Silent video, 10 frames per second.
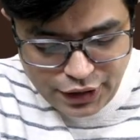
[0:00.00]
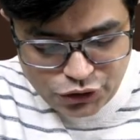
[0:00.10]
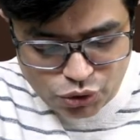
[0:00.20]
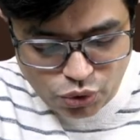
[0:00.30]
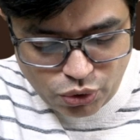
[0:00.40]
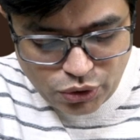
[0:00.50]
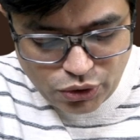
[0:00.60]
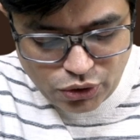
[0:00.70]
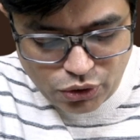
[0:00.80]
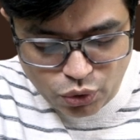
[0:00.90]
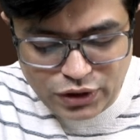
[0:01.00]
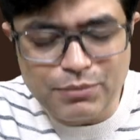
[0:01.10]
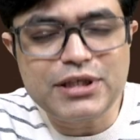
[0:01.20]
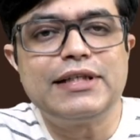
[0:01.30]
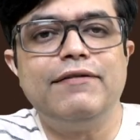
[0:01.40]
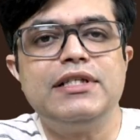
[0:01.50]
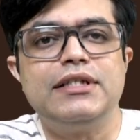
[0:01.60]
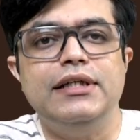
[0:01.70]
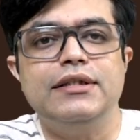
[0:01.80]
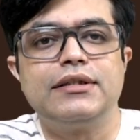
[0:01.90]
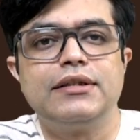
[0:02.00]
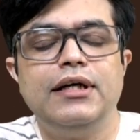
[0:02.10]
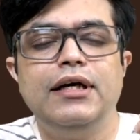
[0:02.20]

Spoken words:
So rule number 7 says,